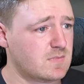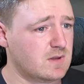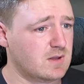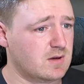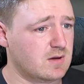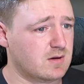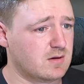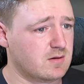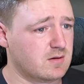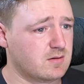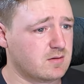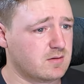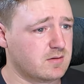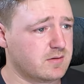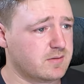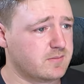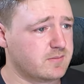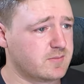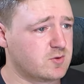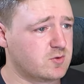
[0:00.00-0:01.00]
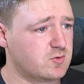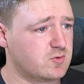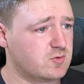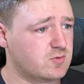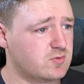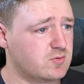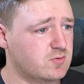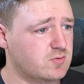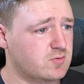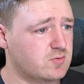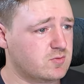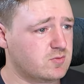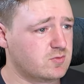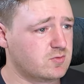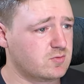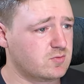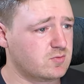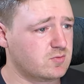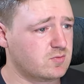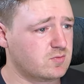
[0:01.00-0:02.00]
don't
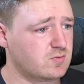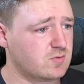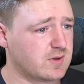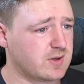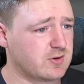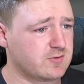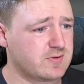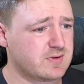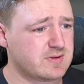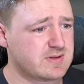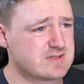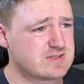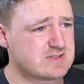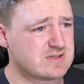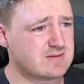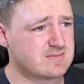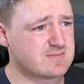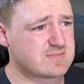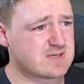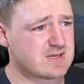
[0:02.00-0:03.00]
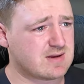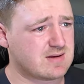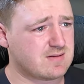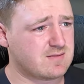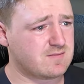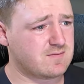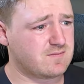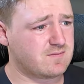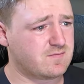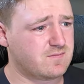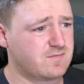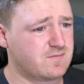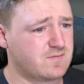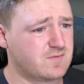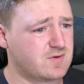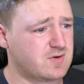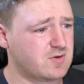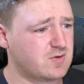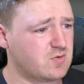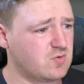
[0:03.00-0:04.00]
think these teams have
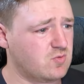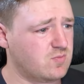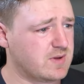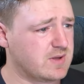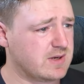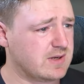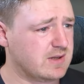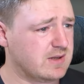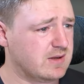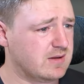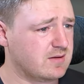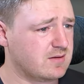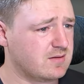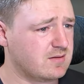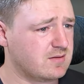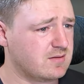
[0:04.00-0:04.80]
too many.